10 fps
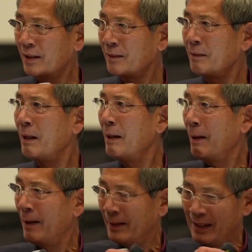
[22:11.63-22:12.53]

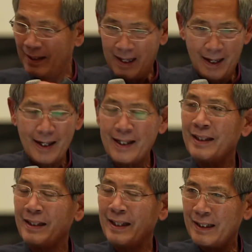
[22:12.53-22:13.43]
Bacteria and naked
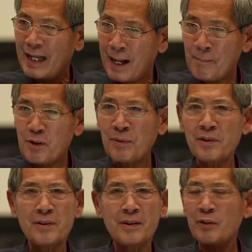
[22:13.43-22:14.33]
DNA
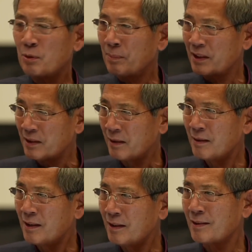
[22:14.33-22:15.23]
can actually
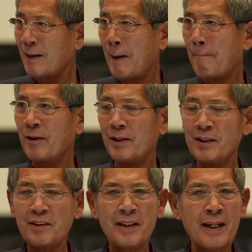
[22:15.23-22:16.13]
be
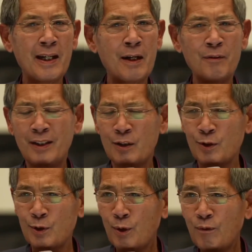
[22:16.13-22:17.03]
injected into the
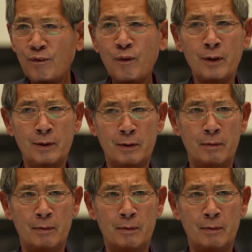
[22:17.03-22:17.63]
intestine